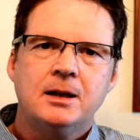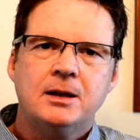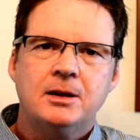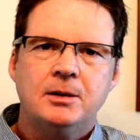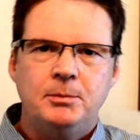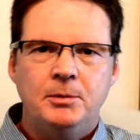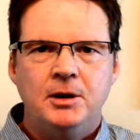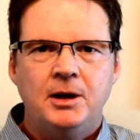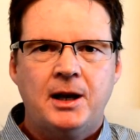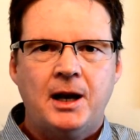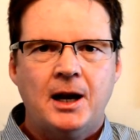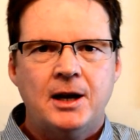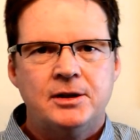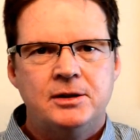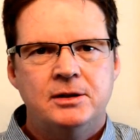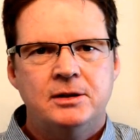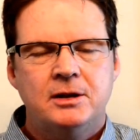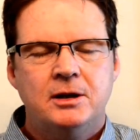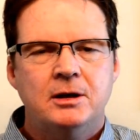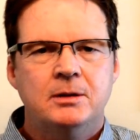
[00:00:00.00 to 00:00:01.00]

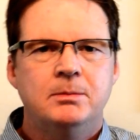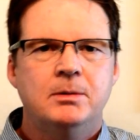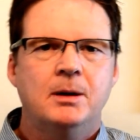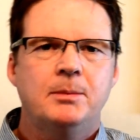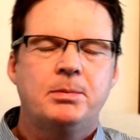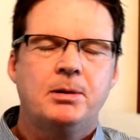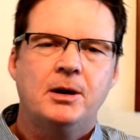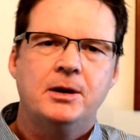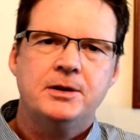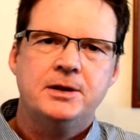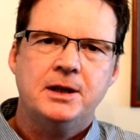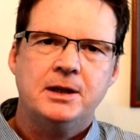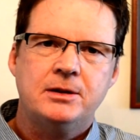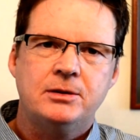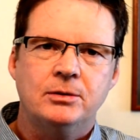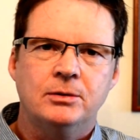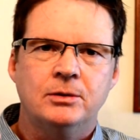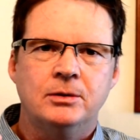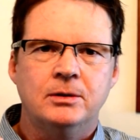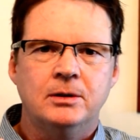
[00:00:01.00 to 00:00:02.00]
communications killed my
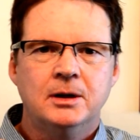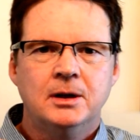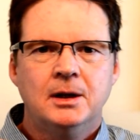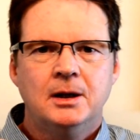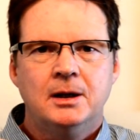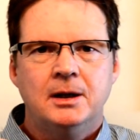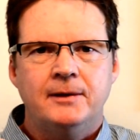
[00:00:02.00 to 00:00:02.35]
project, or